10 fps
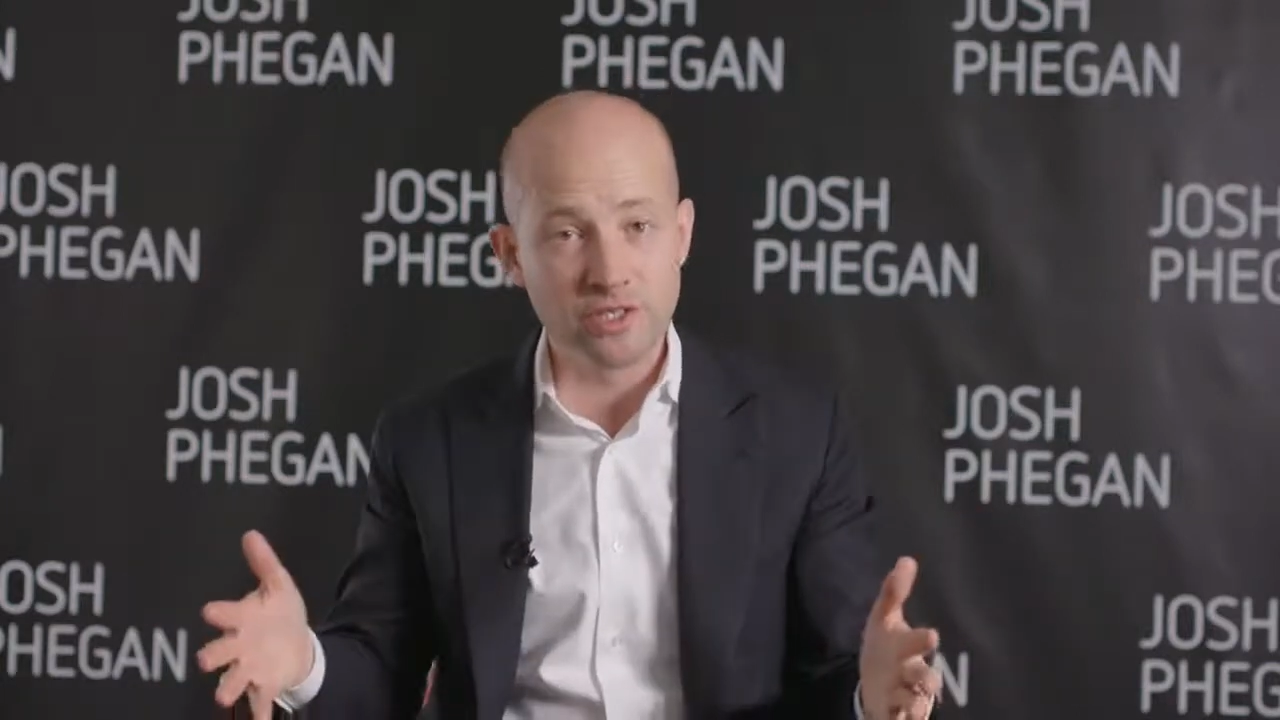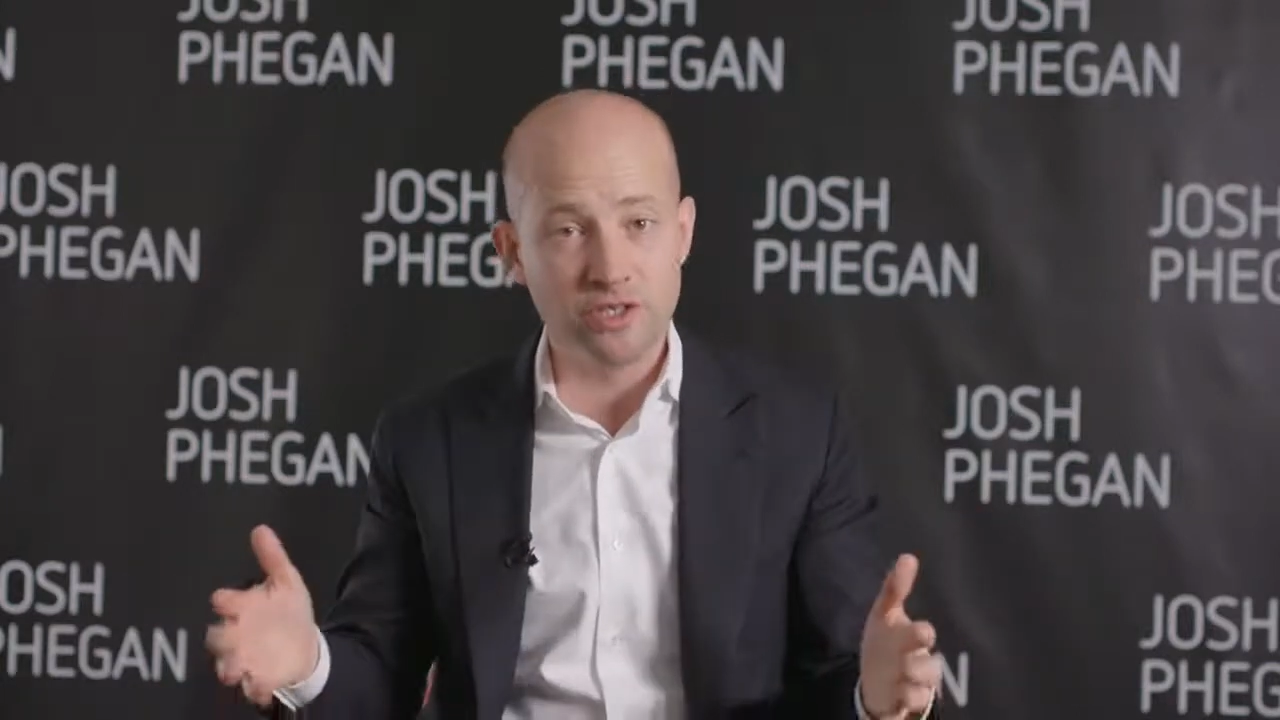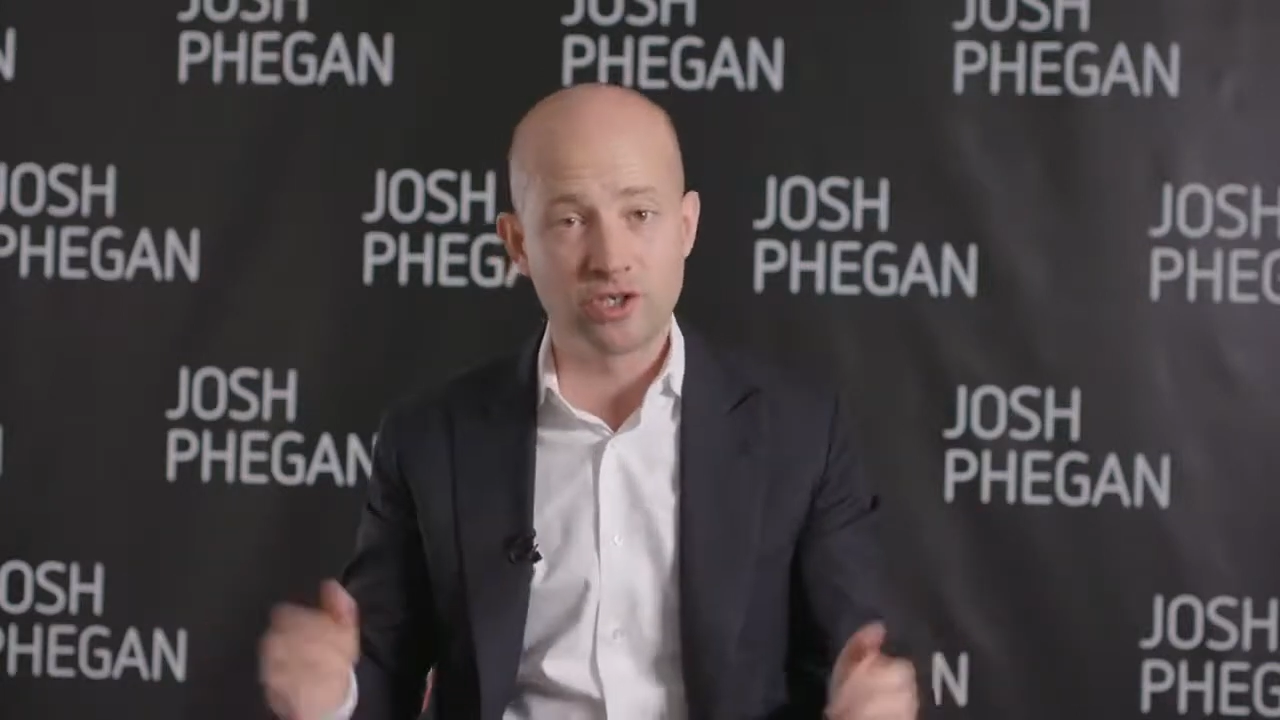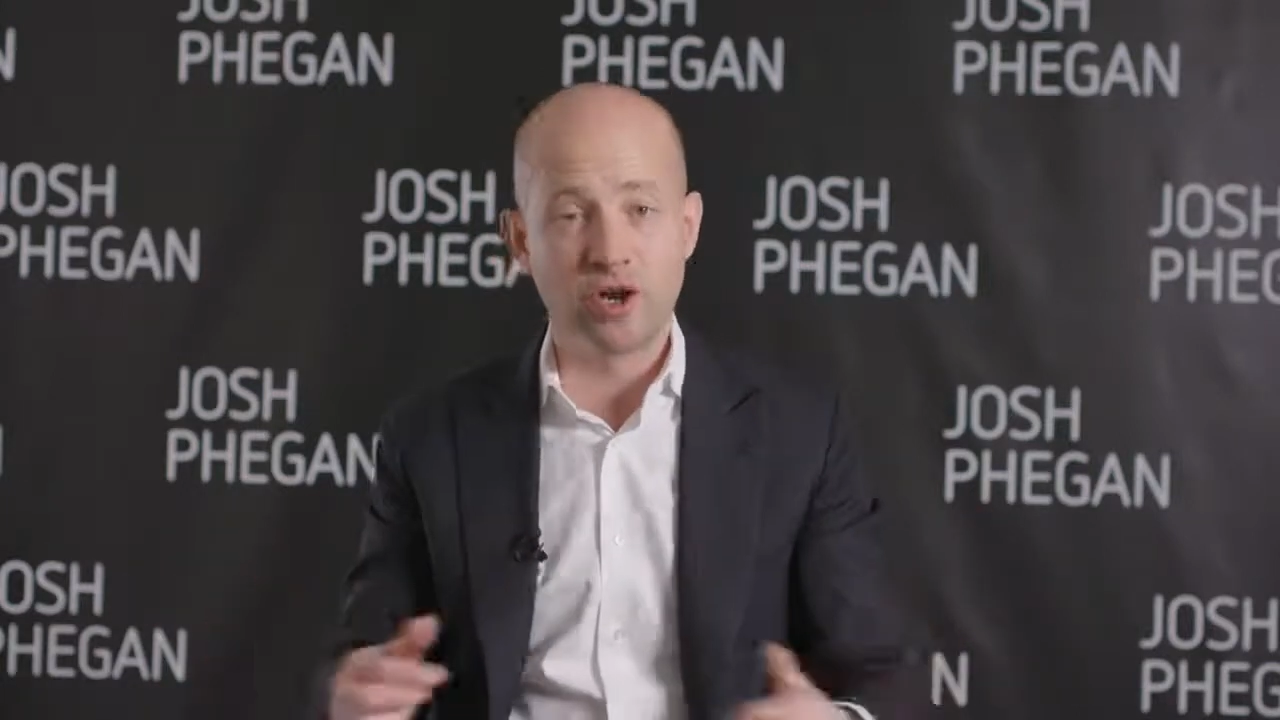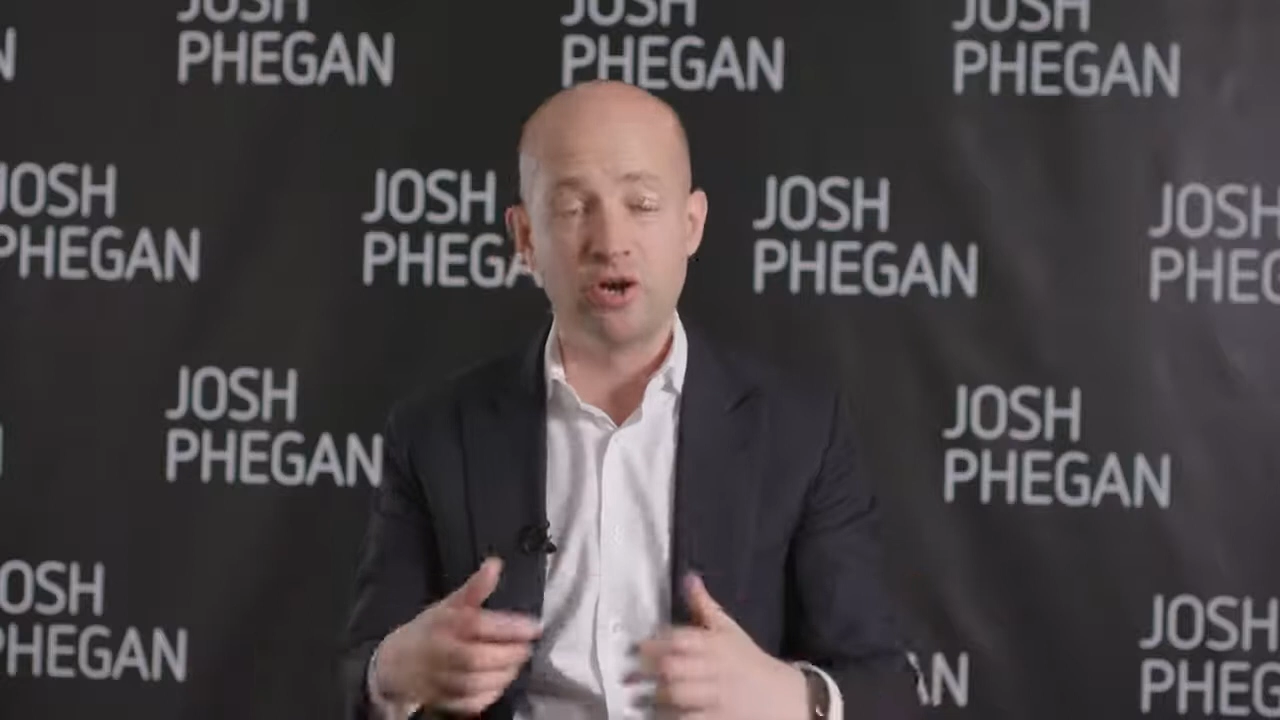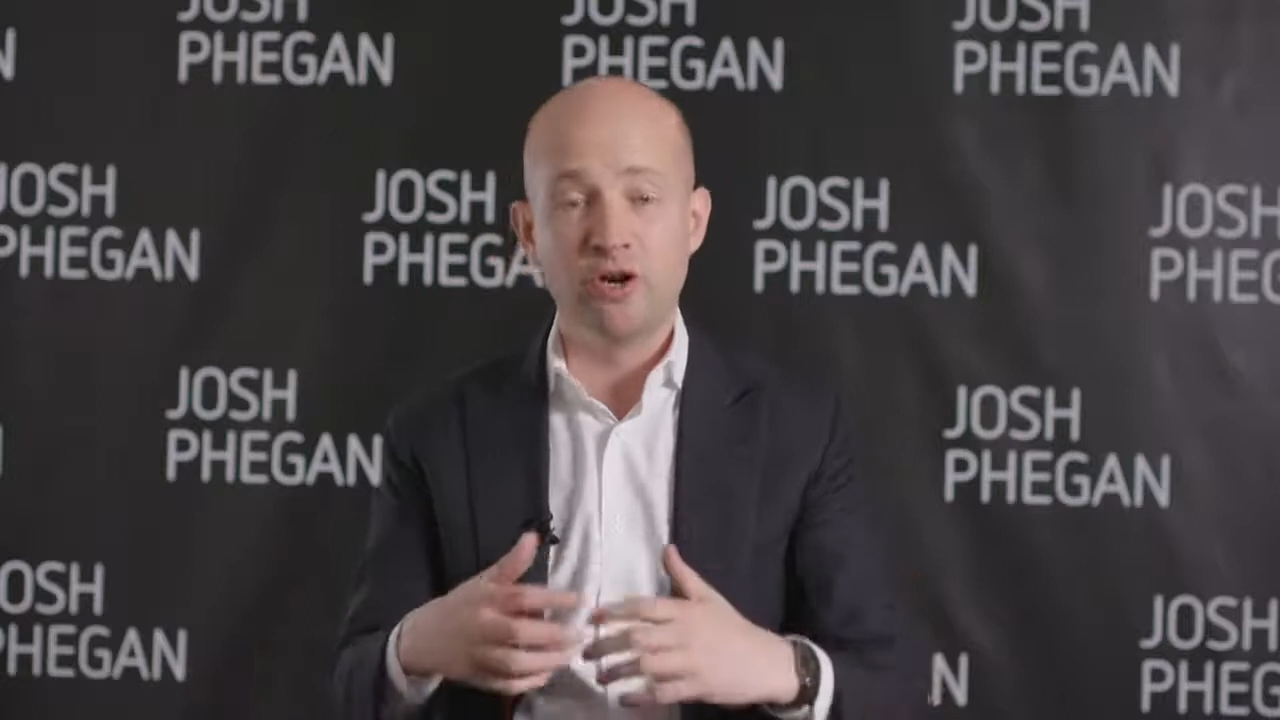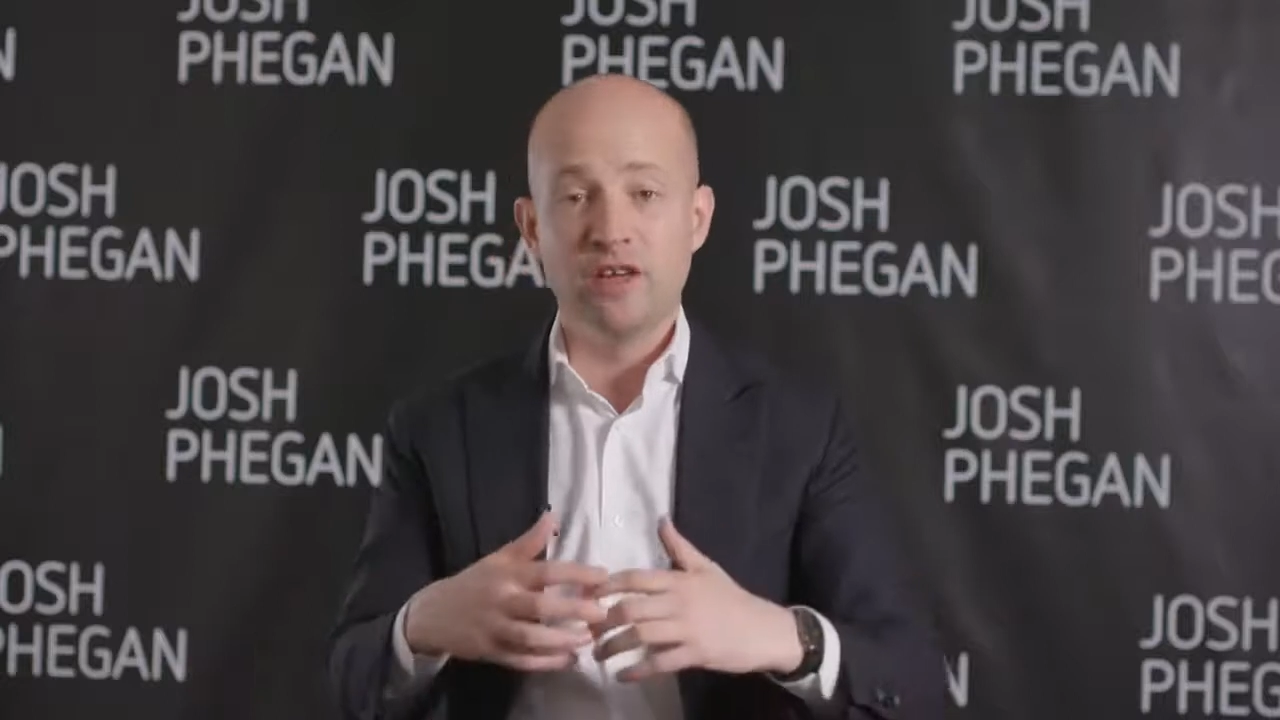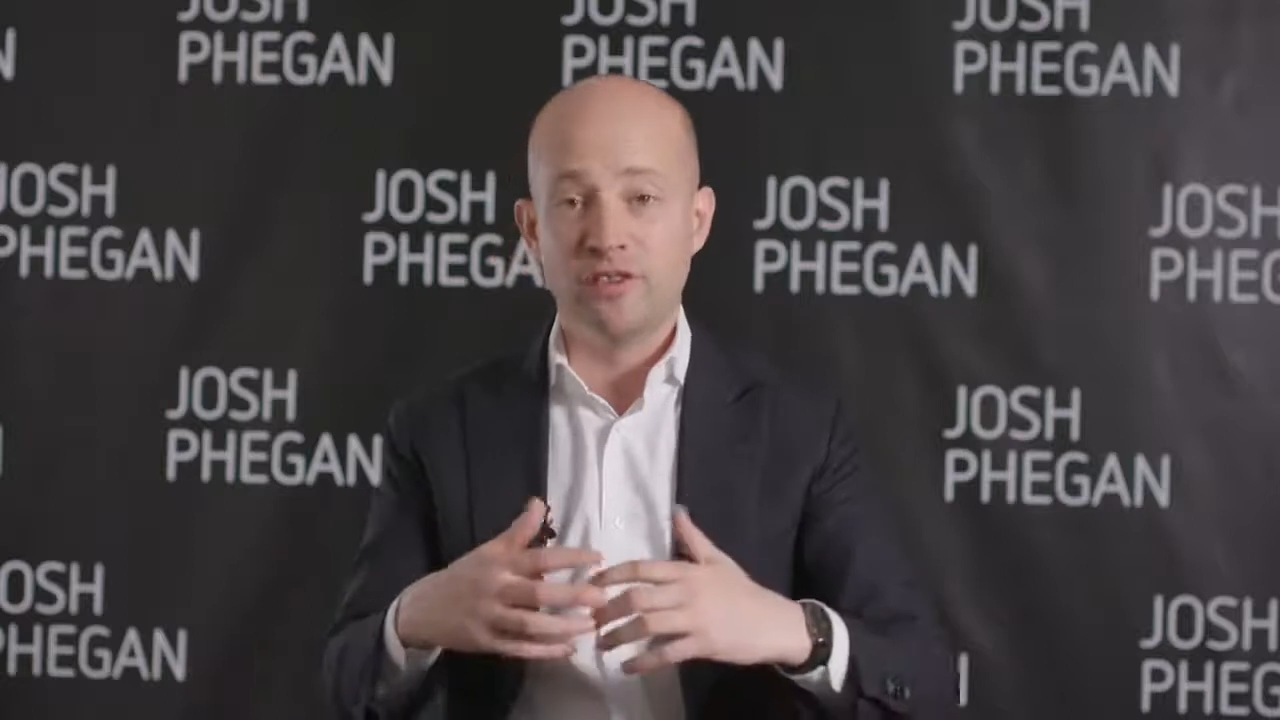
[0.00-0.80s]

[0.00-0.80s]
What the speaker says: that you show,